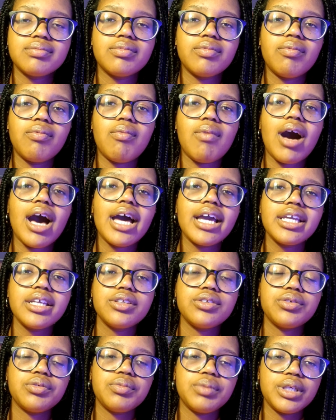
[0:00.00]
why
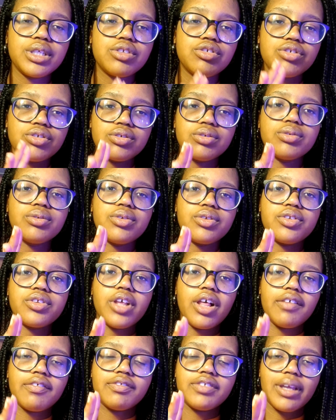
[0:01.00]
do we choose
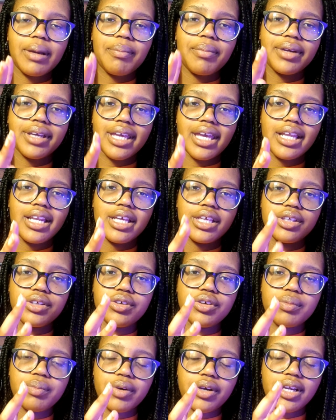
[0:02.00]
self-deprecating
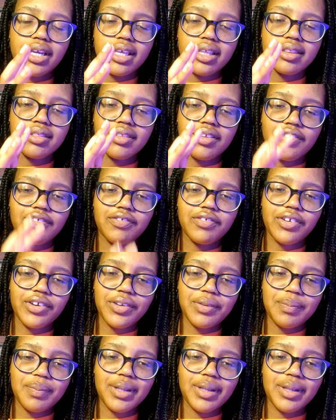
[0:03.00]
humor in the first